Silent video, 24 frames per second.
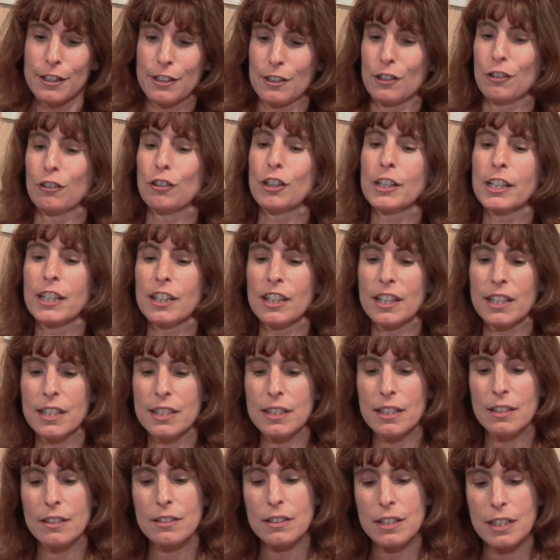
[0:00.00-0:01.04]
you'll look at
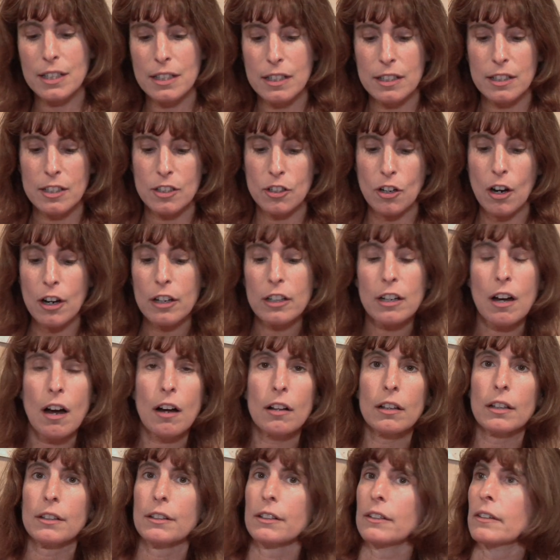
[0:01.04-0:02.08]
this and you see this dark
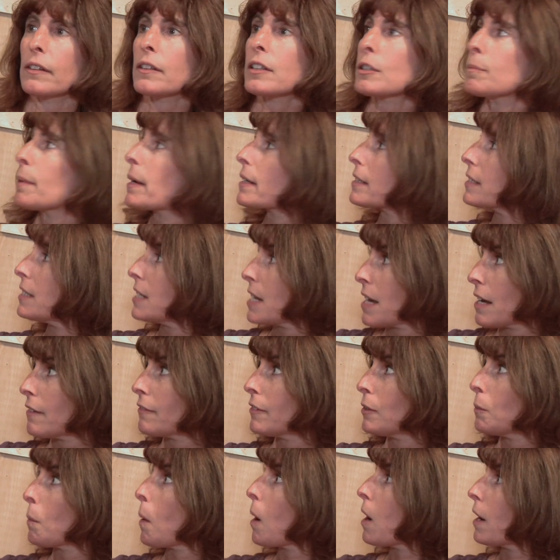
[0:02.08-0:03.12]
color, you're expecting
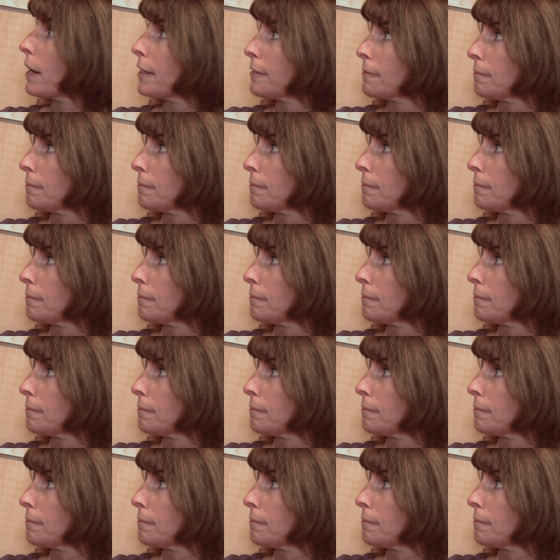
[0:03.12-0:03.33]
heavy wine.